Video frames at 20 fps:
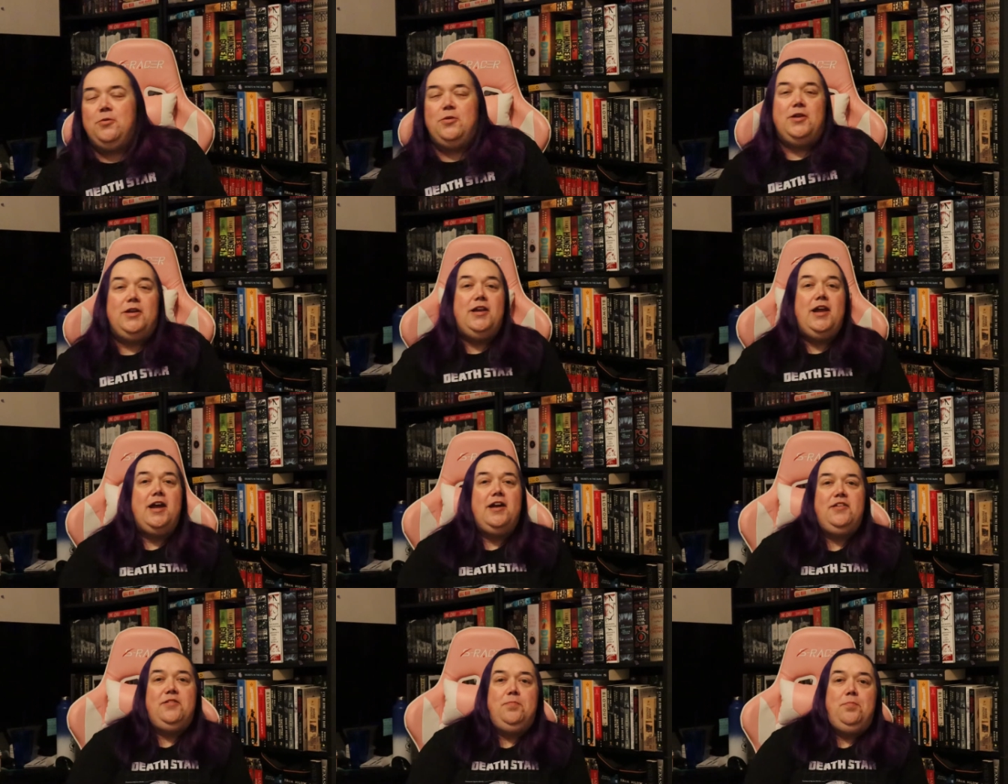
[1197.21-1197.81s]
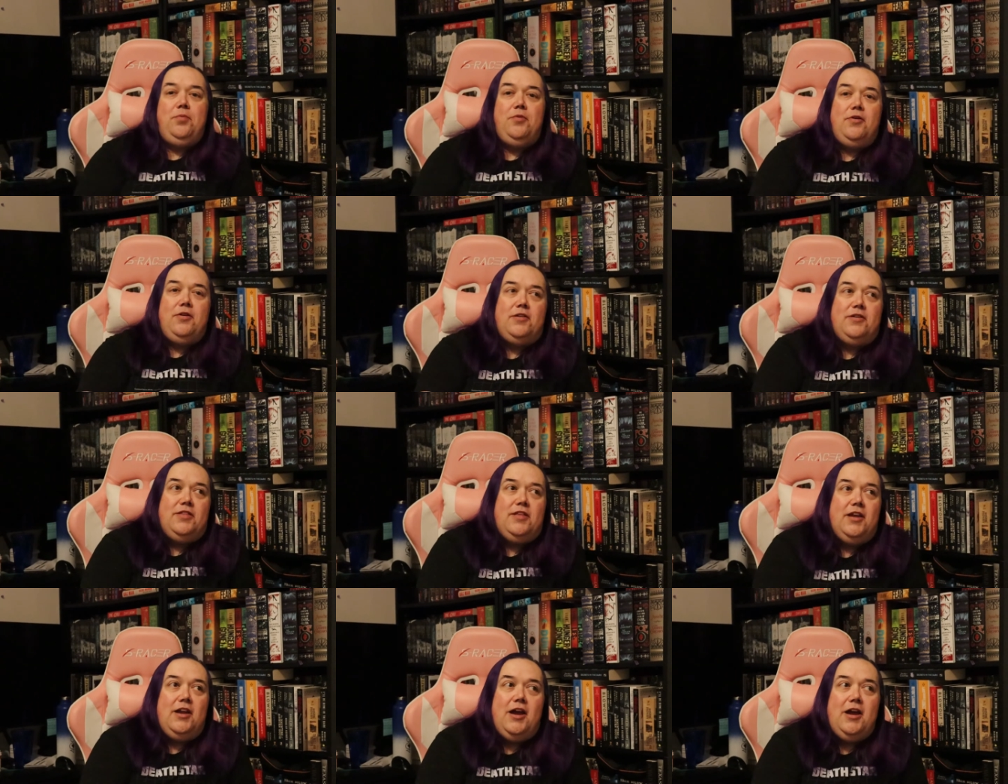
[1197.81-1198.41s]
The next
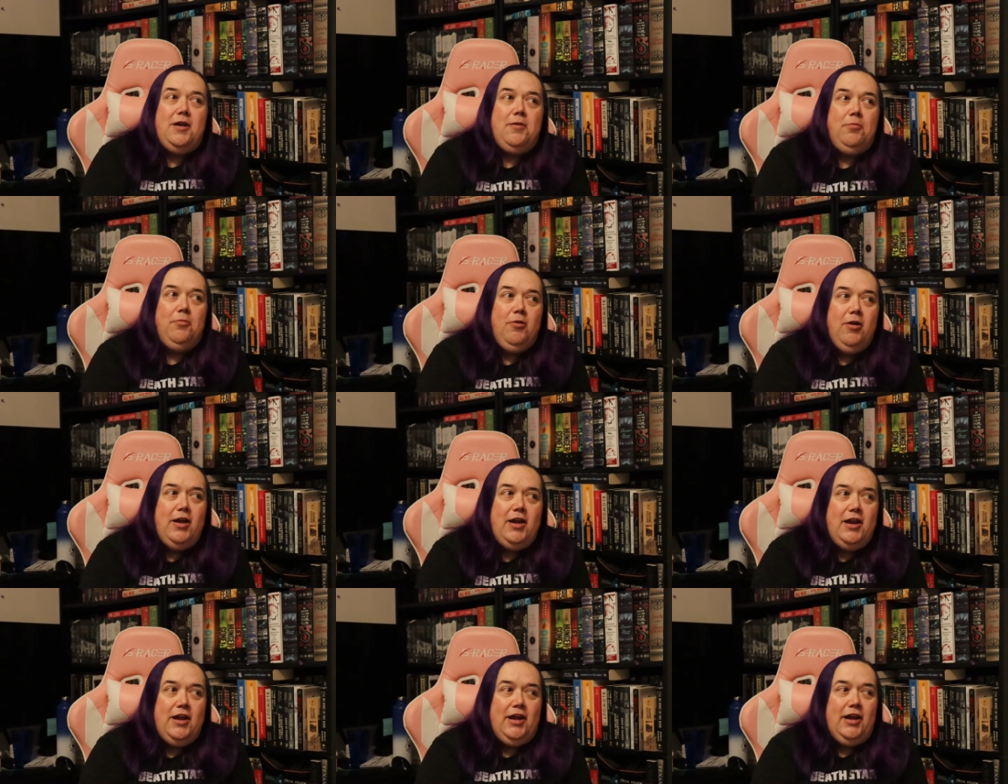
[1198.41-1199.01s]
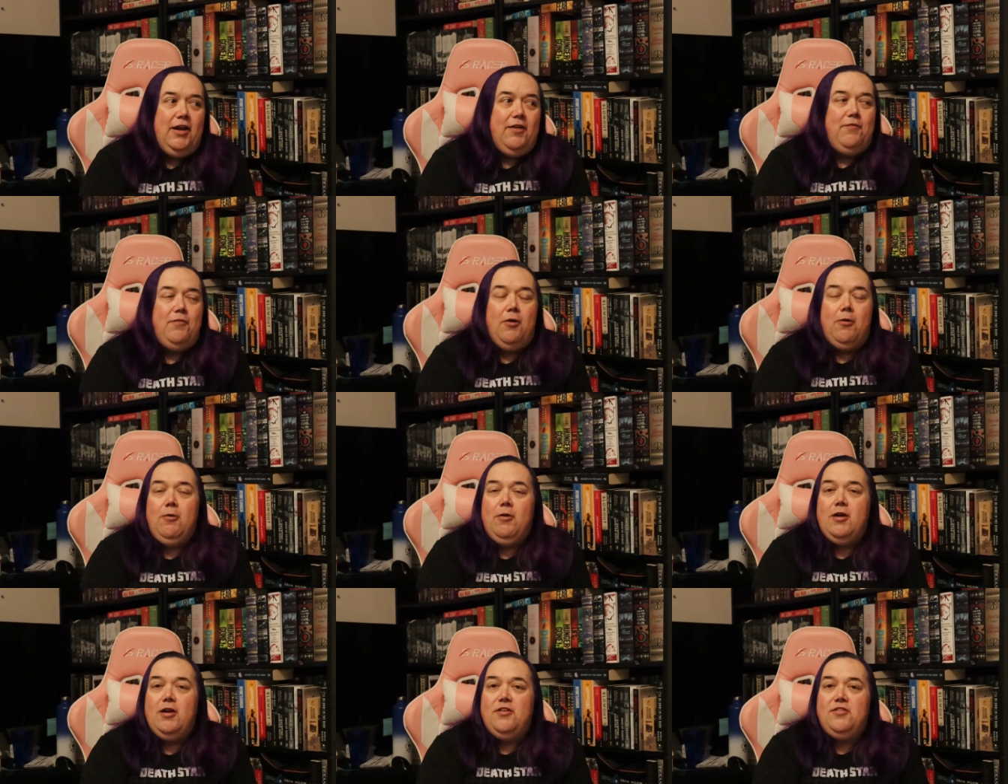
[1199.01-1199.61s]
book that I am reading, I've
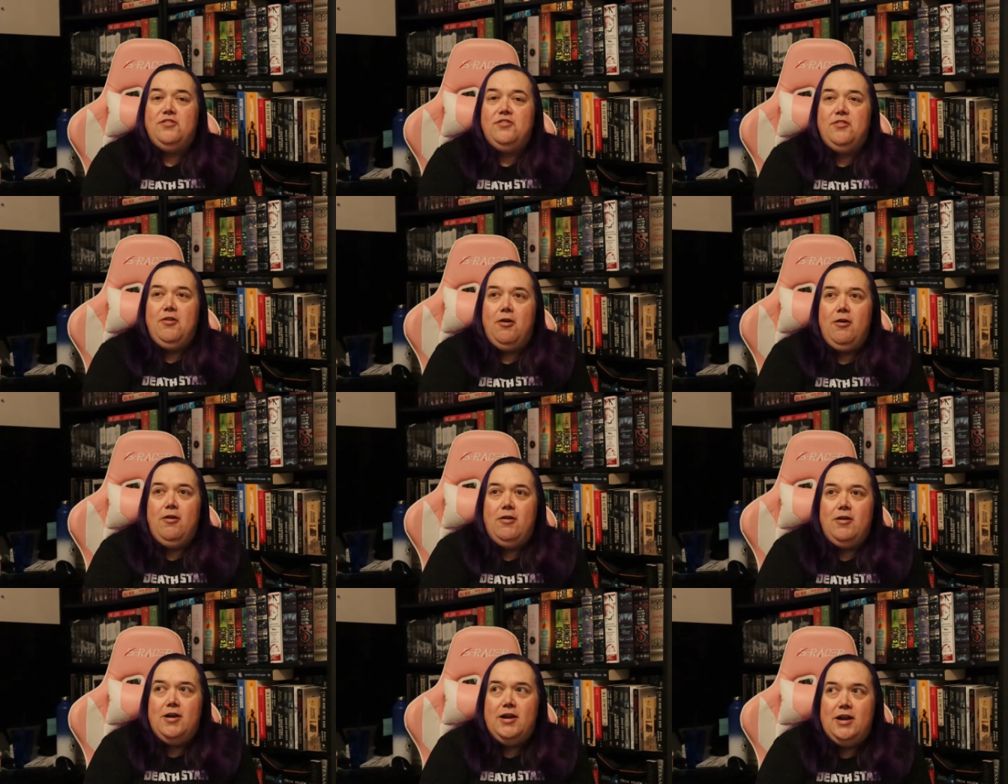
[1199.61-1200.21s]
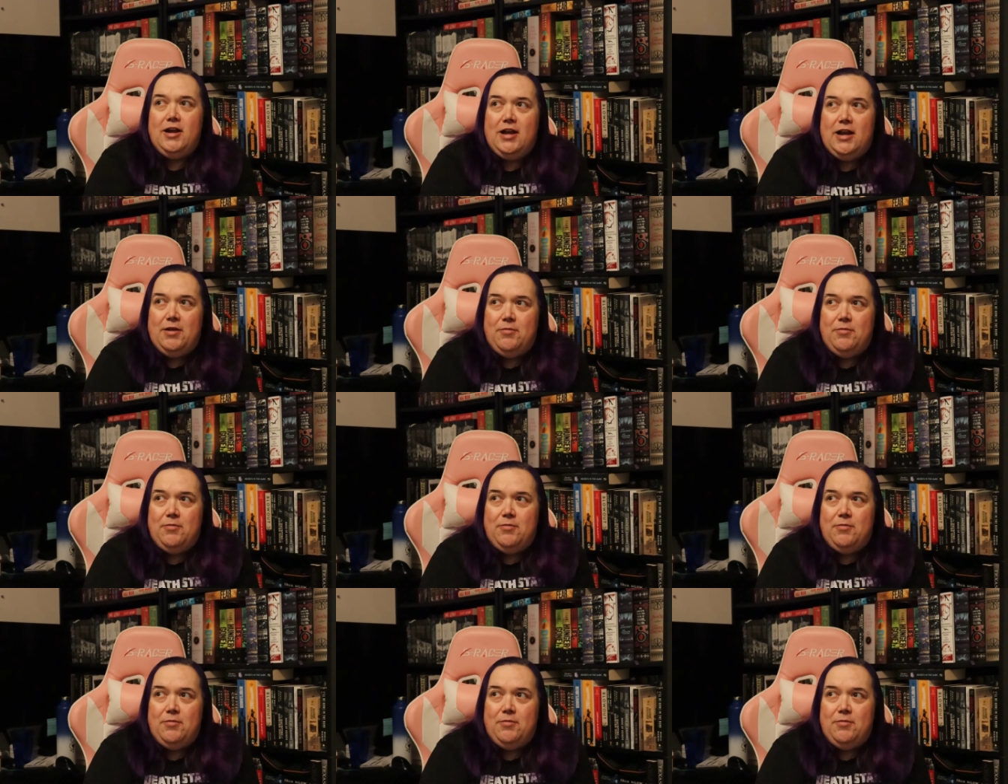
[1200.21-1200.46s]
already started it.